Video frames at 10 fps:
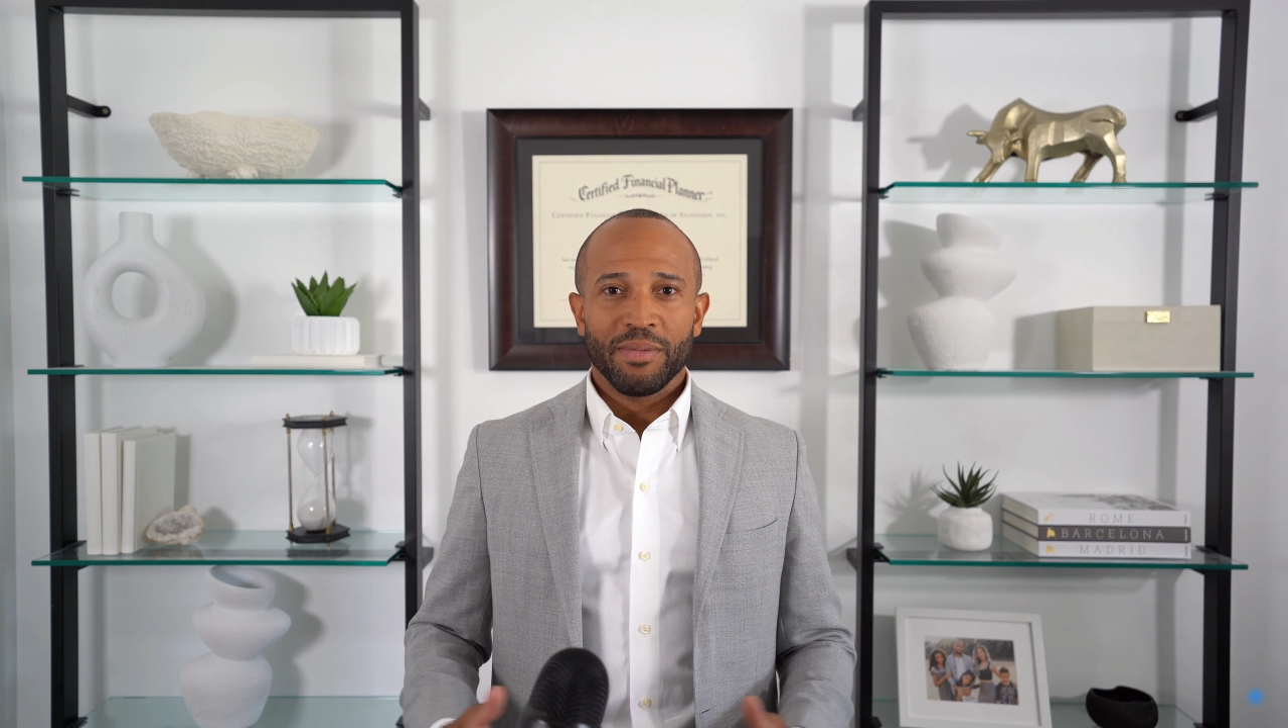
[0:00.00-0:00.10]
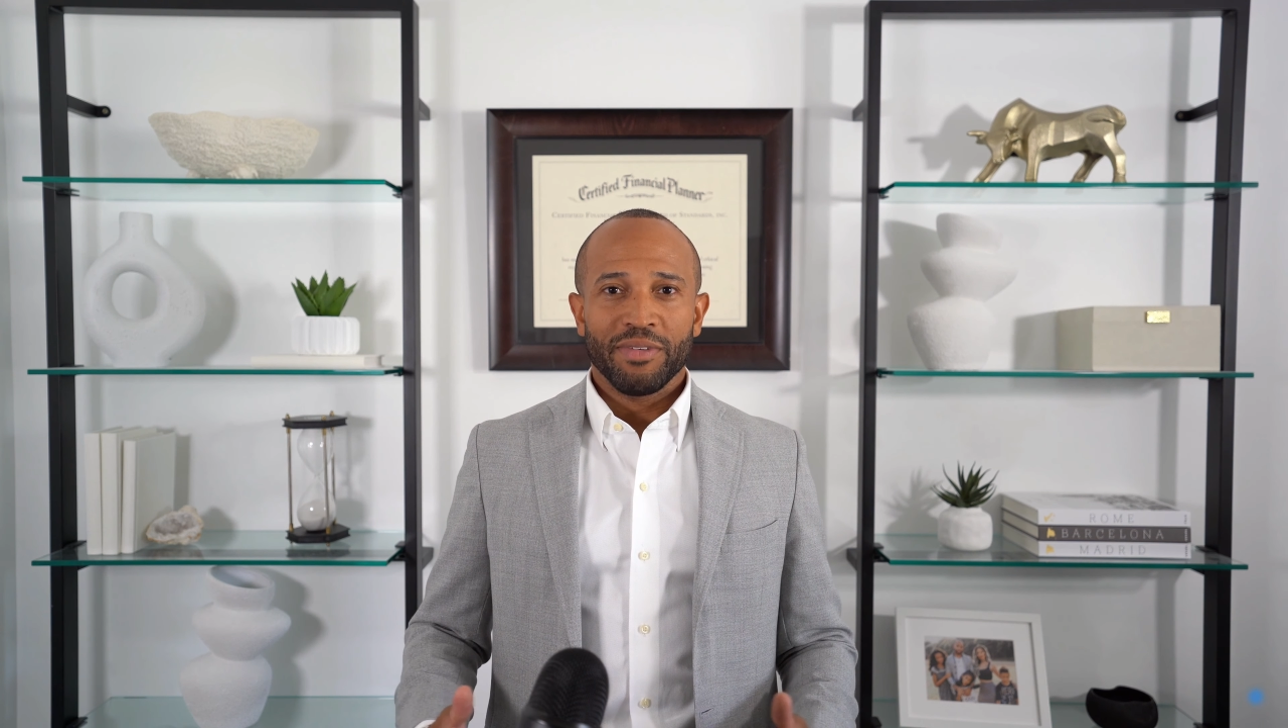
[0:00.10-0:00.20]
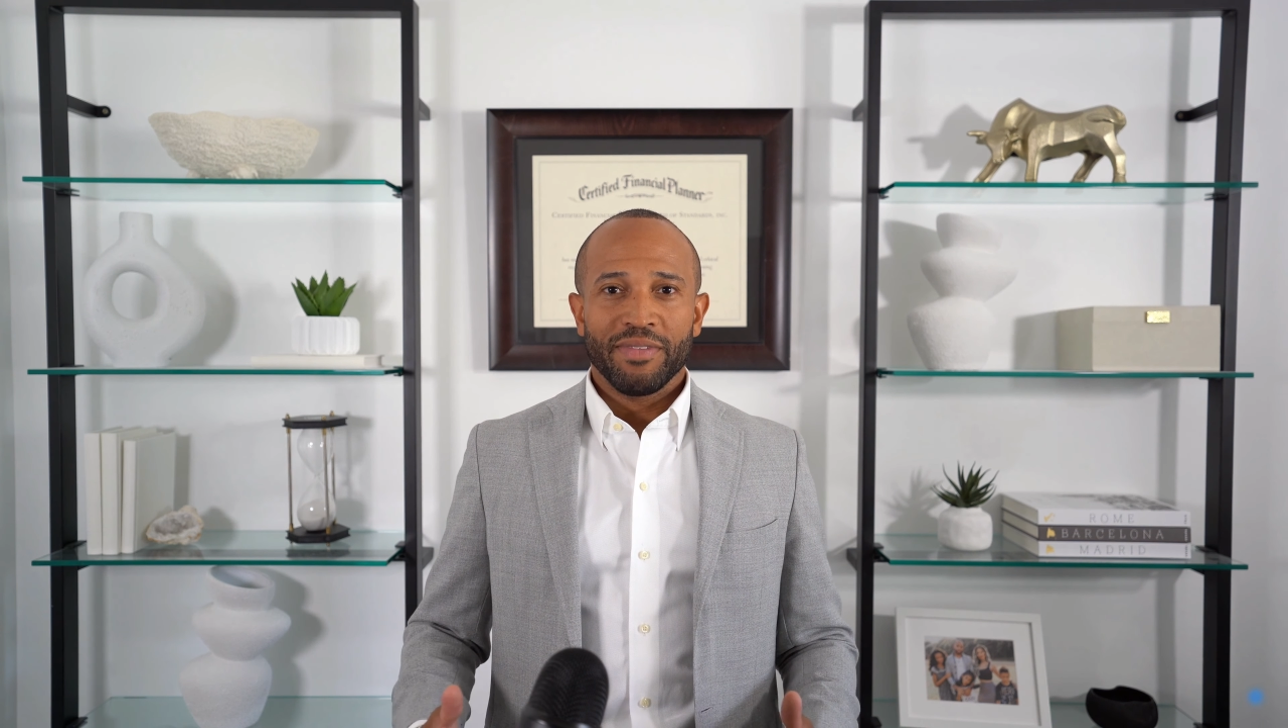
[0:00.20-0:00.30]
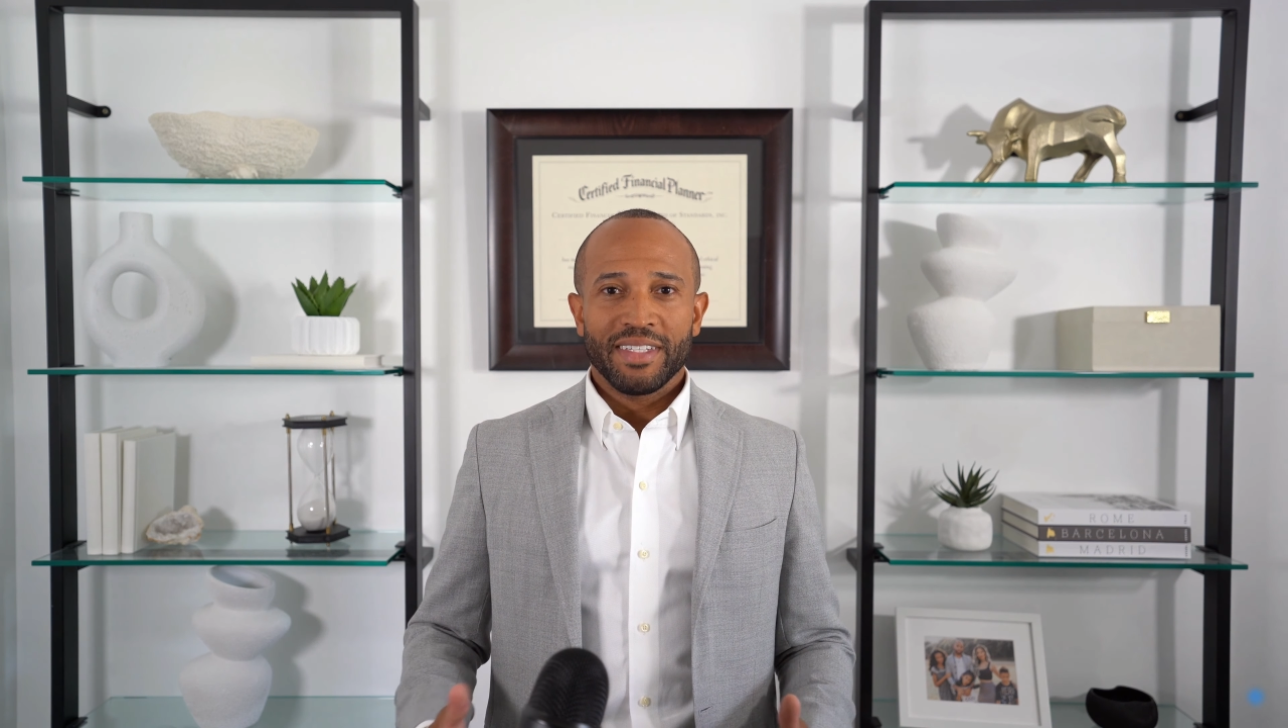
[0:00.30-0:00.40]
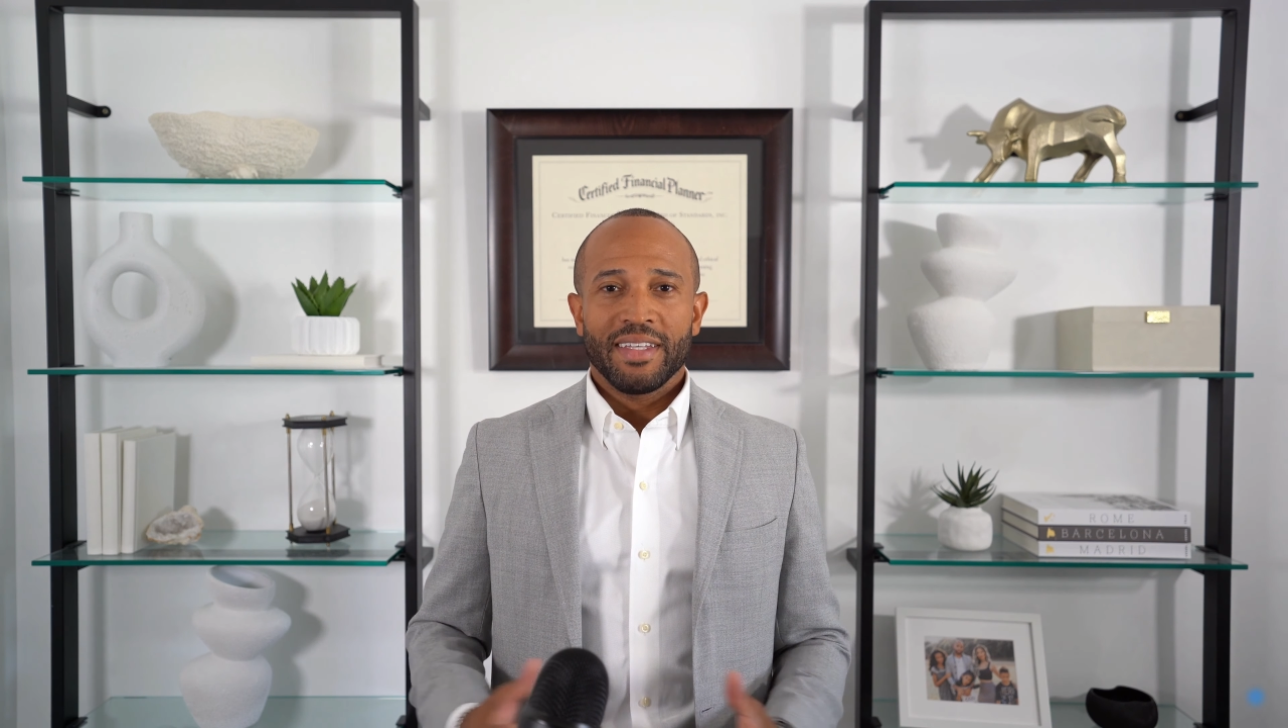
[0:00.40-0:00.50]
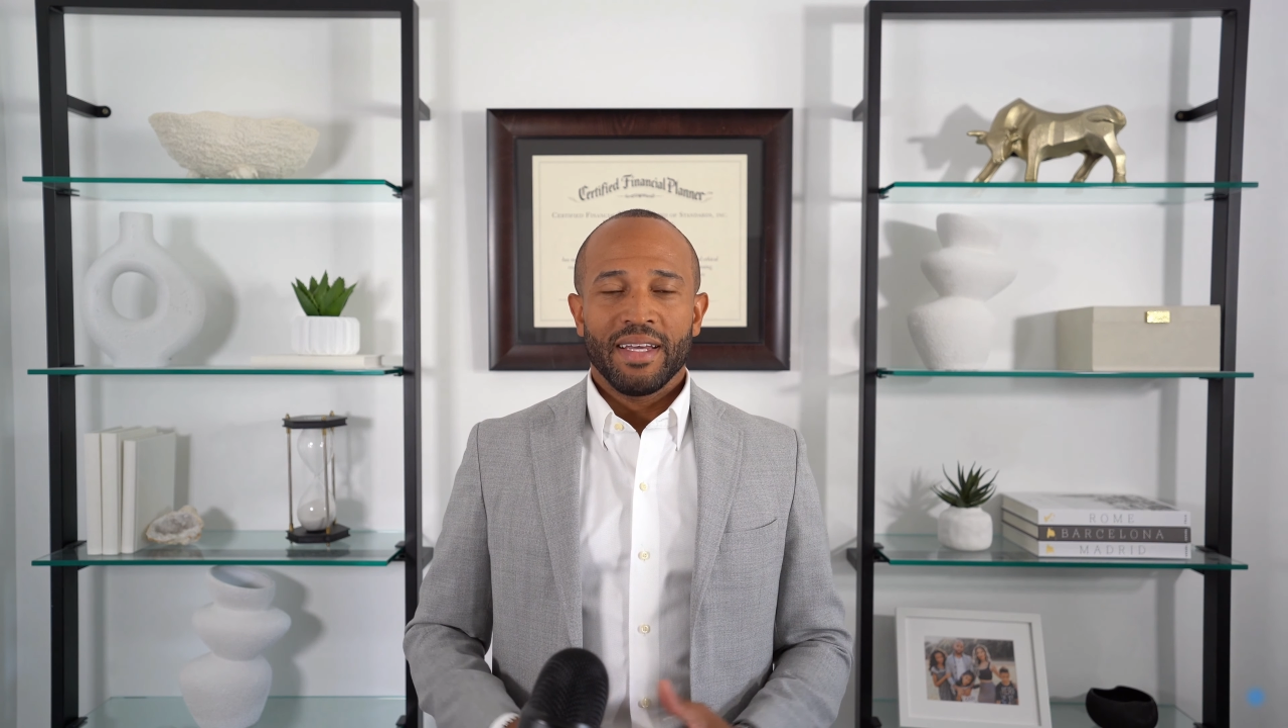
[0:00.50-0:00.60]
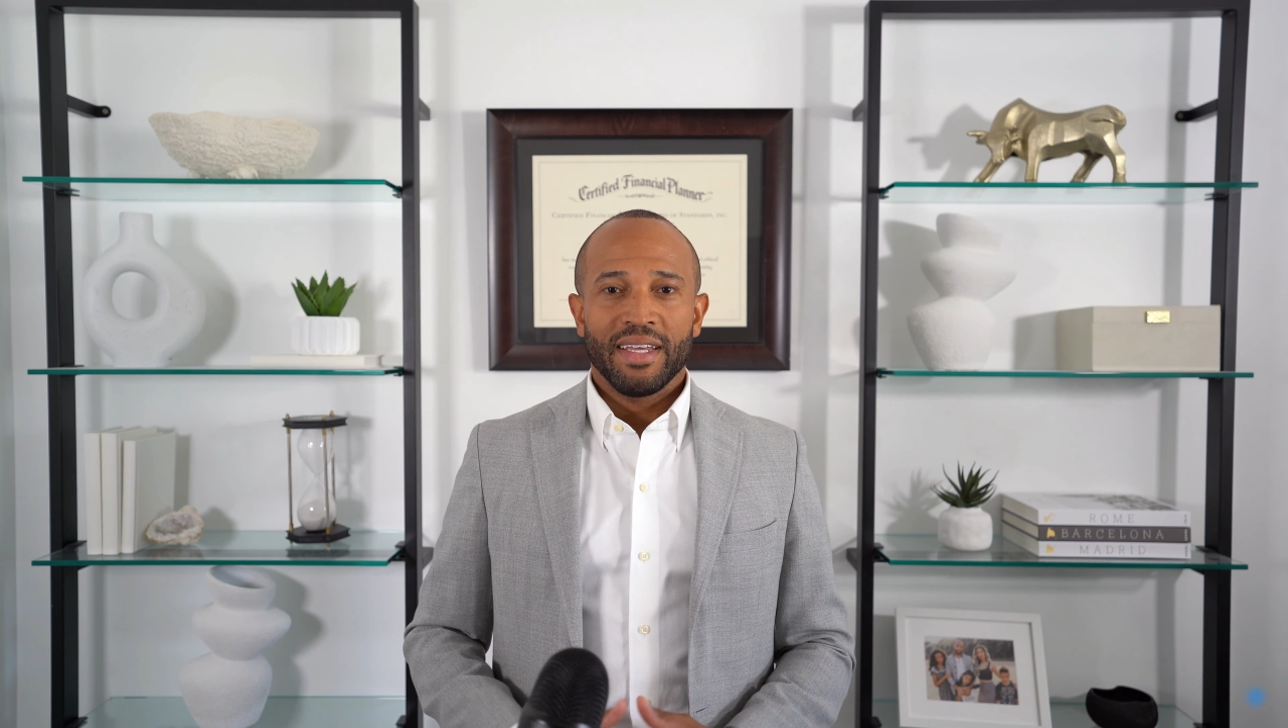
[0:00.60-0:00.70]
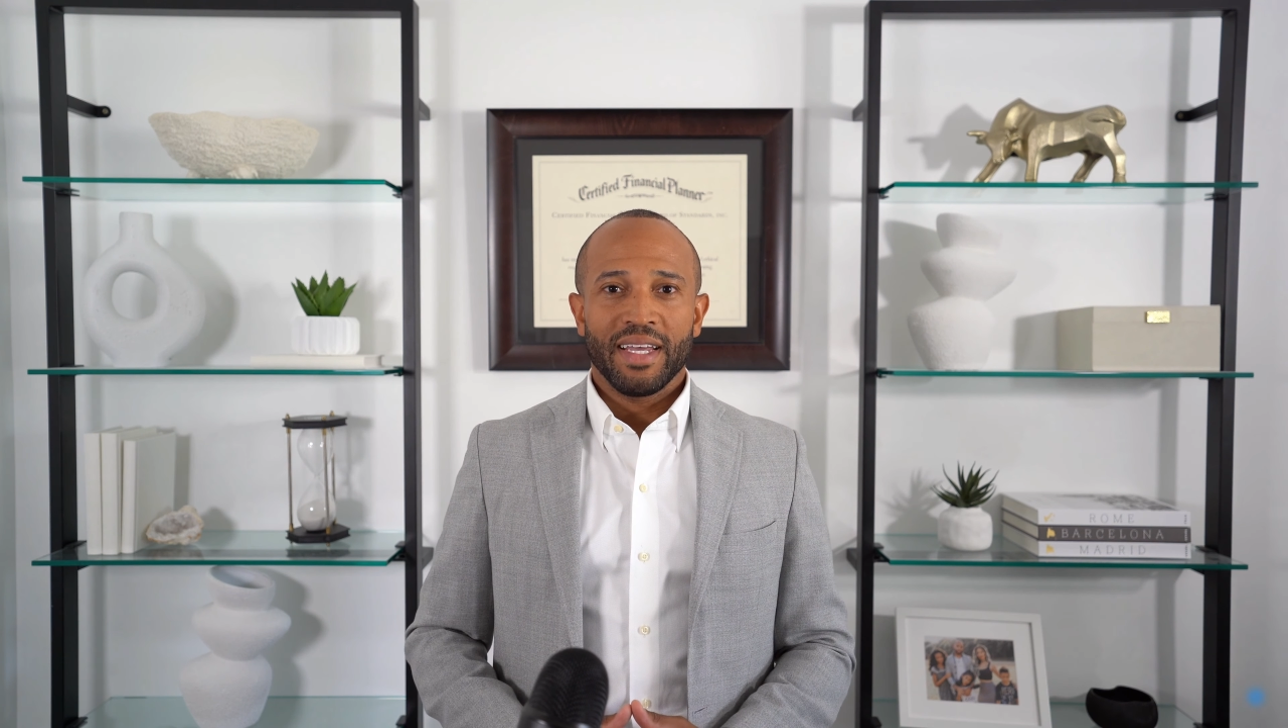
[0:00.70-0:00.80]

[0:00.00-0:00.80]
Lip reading: investing